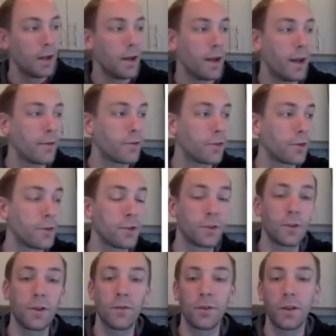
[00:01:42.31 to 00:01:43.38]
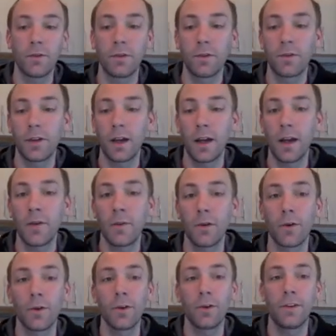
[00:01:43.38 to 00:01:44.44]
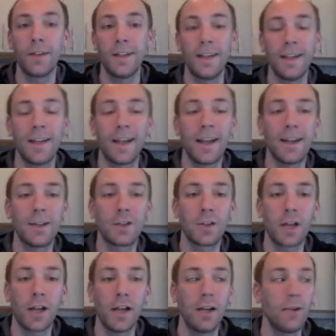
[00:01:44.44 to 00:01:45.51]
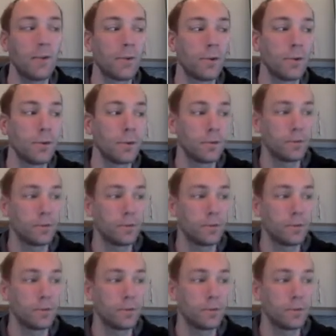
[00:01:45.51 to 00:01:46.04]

And for the derivative of k, we're going to need a chain rule.